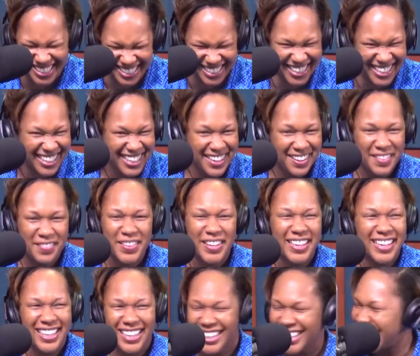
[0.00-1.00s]
I got the
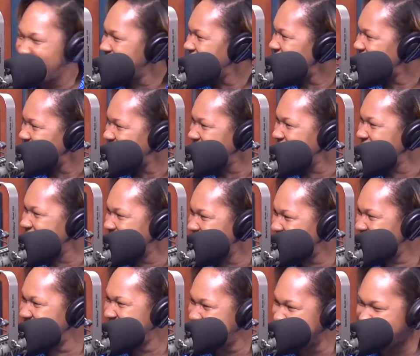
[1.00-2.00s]
Uber app. We're ready to go.
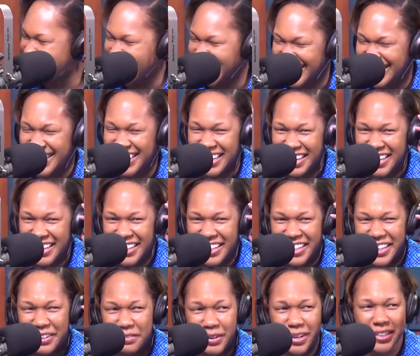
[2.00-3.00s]
Get him over.
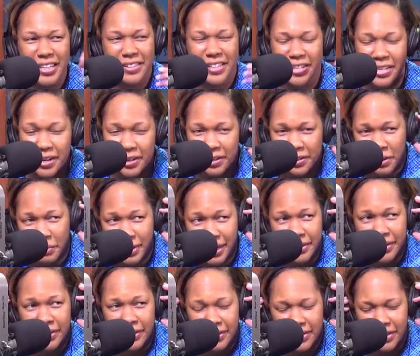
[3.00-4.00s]
And really, the younger, the
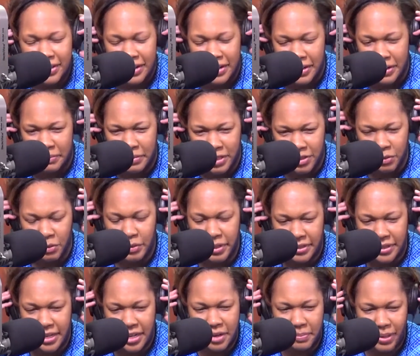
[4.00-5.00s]
better. Because when we
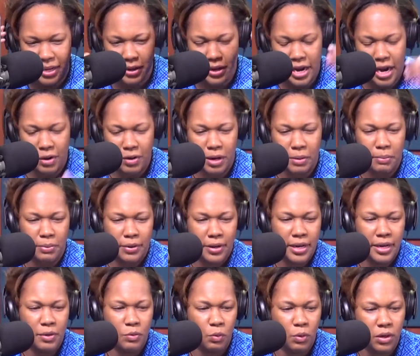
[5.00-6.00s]
think about how our
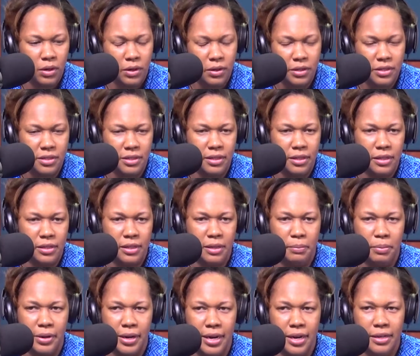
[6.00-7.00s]
brain works, the
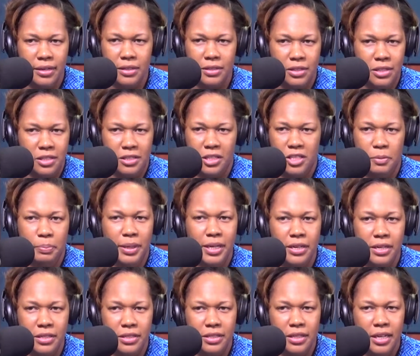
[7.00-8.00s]
brain is a
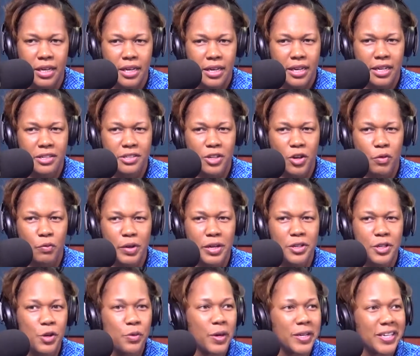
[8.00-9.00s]
sponge. And so if we
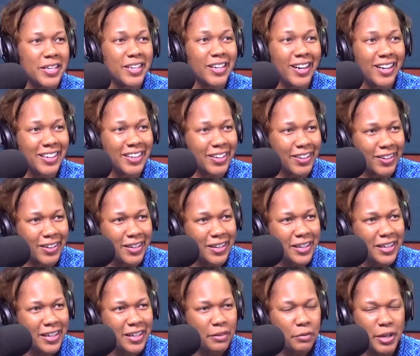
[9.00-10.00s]
do it younger,
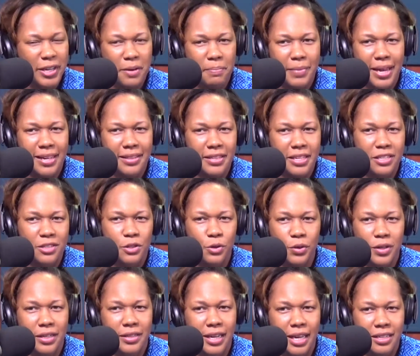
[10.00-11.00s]
we can make these new
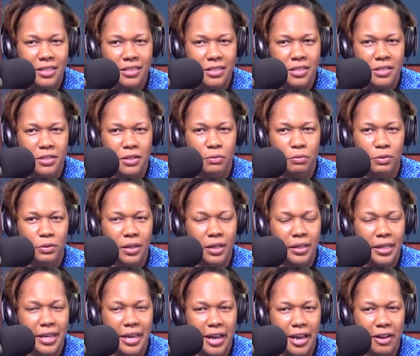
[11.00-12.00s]
connections and
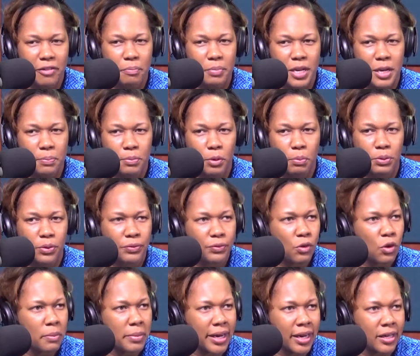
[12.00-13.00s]
really have people
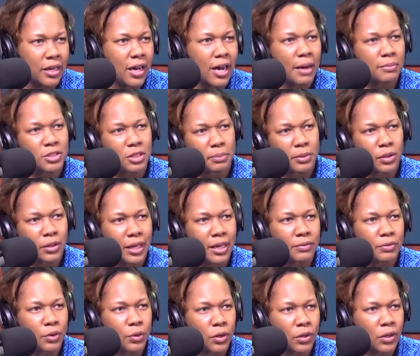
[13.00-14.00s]
performing at an optimal
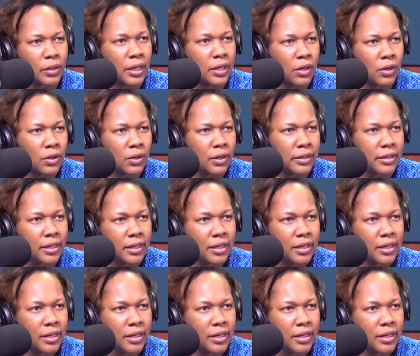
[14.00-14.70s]
level early on.